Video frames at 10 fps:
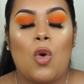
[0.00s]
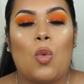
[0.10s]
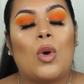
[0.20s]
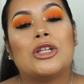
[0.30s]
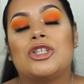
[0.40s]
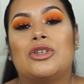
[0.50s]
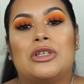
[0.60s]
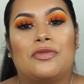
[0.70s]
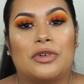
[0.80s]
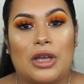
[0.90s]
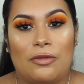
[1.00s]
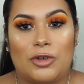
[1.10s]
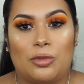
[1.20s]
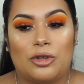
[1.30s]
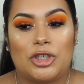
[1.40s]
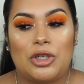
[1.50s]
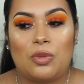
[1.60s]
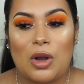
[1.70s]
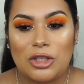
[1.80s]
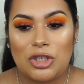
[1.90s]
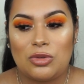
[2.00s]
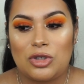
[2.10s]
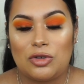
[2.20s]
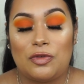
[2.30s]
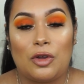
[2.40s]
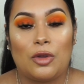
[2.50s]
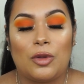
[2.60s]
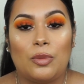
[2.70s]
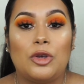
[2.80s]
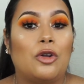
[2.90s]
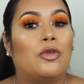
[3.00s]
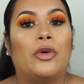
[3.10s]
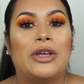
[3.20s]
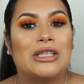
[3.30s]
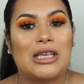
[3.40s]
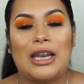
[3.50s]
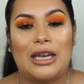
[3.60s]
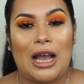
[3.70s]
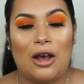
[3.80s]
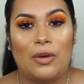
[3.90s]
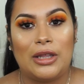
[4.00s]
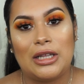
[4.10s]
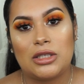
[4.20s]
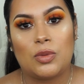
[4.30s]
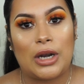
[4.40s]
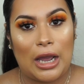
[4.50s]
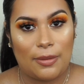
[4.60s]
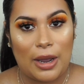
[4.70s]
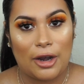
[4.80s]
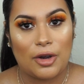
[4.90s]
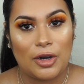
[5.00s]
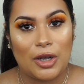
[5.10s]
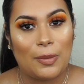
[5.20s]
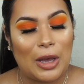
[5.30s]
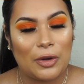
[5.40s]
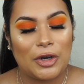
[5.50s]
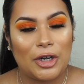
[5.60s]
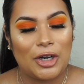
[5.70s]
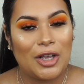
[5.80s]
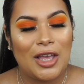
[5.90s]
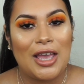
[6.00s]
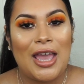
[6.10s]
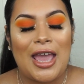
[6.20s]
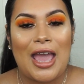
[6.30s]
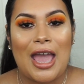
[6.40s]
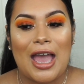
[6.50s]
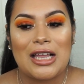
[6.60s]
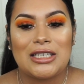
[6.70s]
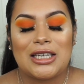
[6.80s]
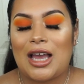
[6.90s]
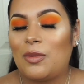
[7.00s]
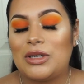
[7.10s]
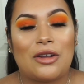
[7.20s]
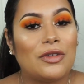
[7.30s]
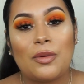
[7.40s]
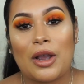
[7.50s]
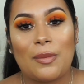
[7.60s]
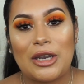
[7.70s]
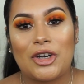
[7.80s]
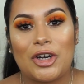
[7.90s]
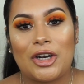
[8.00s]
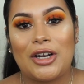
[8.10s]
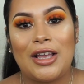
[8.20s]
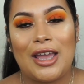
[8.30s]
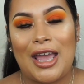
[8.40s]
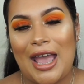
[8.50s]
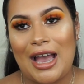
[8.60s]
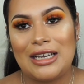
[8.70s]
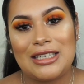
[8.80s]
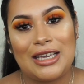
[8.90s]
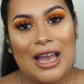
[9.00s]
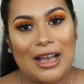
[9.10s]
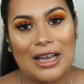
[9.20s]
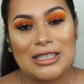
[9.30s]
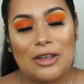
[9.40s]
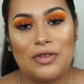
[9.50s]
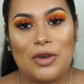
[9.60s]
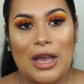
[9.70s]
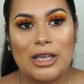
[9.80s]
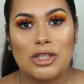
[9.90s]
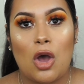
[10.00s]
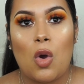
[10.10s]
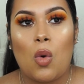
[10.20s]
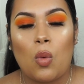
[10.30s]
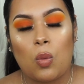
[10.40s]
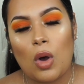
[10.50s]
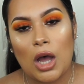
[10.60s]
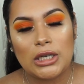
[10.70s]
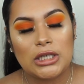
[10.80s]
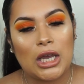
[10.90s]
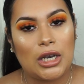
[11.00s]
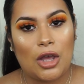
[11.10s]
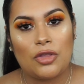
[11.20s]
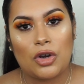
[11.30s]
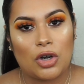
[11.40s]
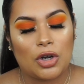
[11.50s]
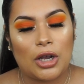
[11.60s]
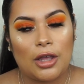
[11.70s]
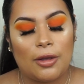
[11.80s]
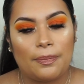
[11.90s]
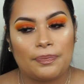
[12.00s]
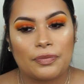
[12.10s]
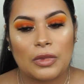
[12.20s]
wants you to feel comfortable. She wants you to feel beautiful inside and out. And that's what I admire about her. And I would definitely recommend her. And yeah, guys, if you guys want another